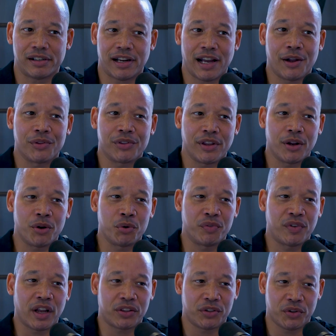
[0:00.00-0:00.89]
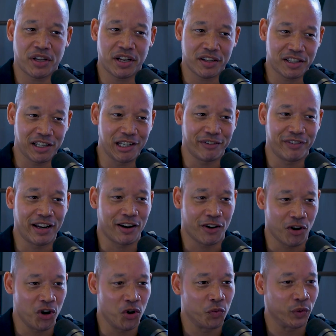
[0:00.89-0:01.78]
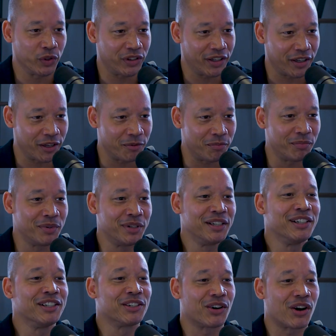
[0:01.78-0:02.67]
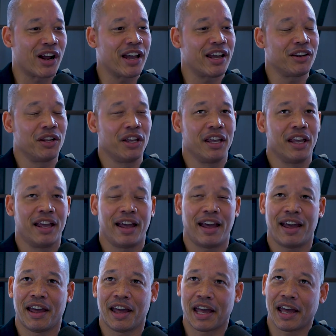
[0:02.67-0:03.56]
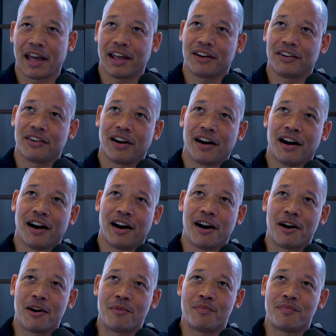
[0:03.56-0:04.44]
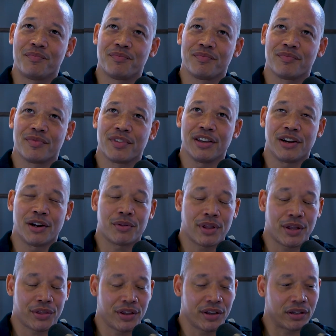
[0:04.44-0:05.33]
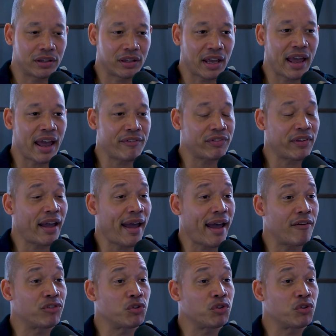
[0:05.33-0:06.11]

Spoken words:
out there who've got their kids living at home with them, right? And, they think that they have to have